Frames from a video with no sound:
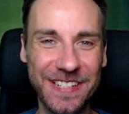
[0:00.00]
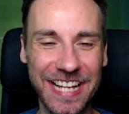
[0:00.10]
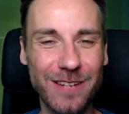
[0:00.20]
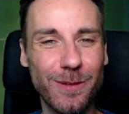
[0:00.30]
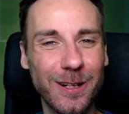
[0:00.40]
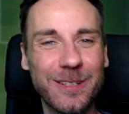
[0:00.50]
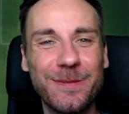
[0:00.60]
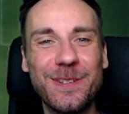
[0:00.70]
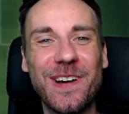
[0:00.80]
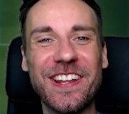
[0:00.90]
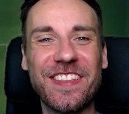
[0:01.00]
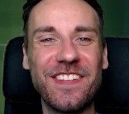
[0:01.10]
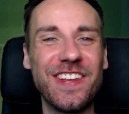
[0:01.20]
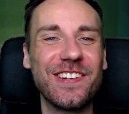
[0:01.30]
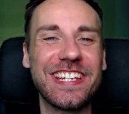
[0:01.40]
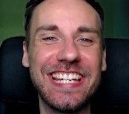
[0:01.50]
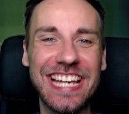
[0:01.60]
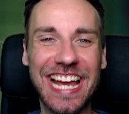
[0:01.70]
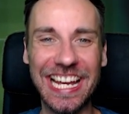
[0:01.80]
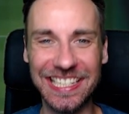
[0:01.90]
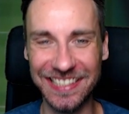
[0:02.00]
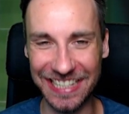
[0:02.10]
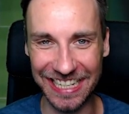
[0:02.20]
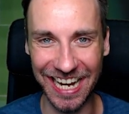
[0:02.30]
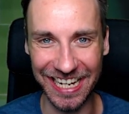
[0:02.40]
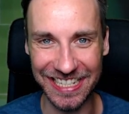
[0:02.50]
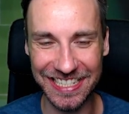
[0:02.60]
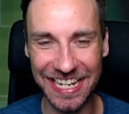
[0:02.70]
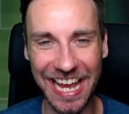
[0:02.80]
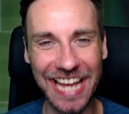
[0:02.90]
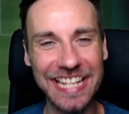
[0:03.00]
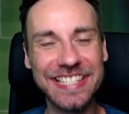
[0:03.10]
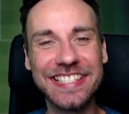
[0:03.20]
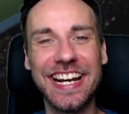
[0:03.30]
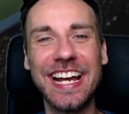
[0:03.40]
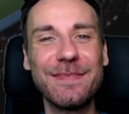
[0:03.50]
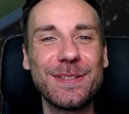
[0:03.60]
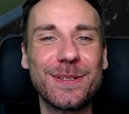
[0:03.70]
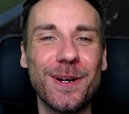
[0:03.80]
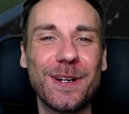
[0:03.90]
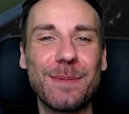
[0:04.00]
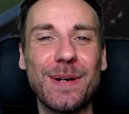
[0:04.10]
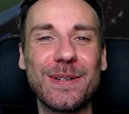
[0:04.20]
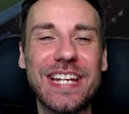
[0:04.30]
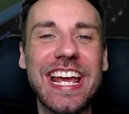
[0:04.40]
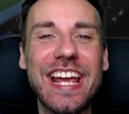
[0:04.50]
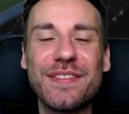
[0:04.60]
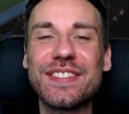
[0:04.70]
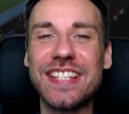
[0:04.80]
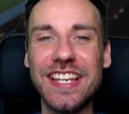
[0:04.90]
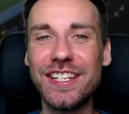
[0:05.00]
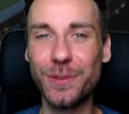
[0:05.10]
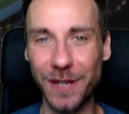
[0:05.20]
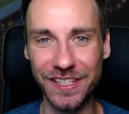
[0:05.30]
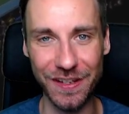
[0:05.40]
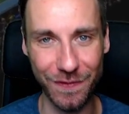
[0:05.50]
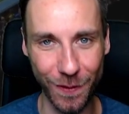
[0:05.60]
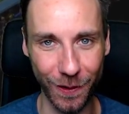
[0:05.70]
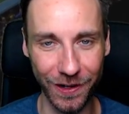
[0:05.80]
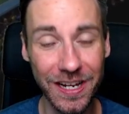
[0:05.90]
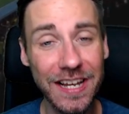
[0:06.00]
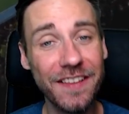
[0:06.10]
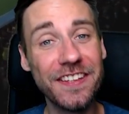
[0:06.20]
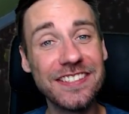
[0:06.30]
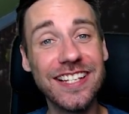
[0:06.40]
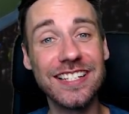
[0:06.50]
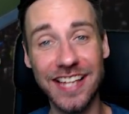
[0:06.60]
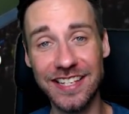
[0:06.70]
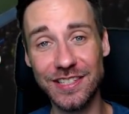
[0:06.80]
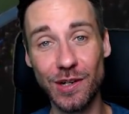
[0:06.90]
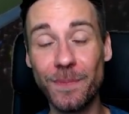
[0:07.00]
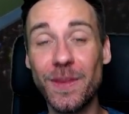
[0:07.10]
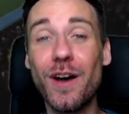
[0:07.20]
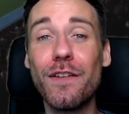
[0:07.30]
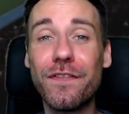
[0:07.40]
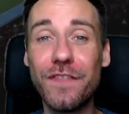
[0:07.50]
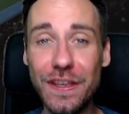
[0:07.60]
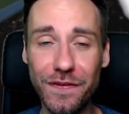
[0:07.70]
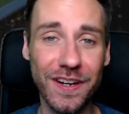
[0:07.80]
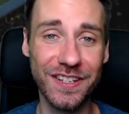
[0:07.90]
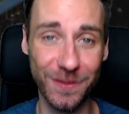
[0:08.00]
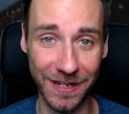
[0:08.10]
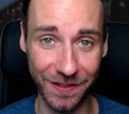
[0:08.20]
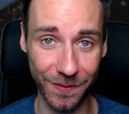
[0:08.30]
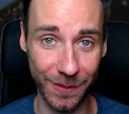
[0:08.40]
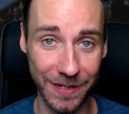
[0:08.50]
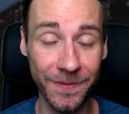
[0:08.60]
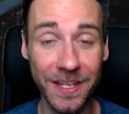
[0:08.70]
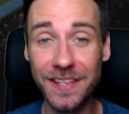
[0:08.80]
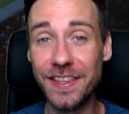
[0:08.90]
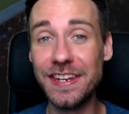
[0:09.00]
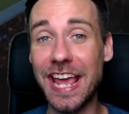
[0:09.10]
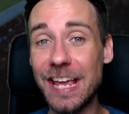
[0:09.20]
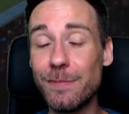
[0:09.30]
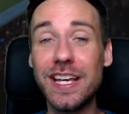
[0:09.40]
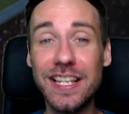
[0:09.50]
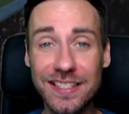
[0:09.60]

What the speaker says: and welcome to another video here at The Guide. And it's time to talk about FC24, the successor of FIFA 23. The name is